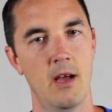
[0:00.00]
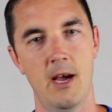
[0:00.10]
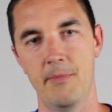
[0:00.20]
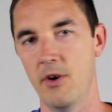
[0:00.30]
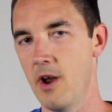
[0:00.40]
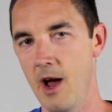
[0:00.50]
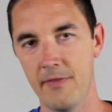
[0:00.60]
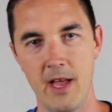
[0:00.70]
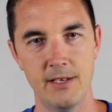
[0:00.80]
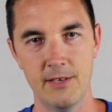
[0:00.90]
Um, they're
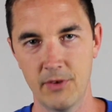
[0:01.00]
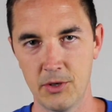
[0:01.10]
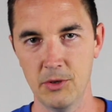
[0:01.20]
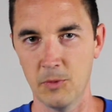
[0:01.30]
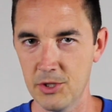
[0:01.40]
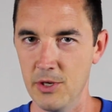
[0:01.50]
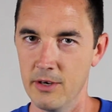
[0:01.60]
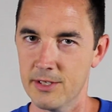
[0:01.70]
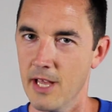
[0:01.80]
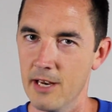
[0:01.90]
not that difficult once you
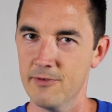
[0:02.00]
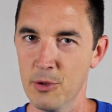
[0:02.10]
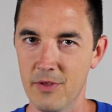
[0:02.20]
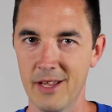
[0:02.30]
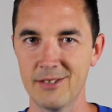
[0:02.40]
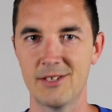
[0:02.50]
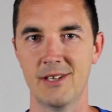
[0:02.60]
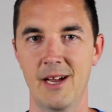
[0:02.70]
understand a few things.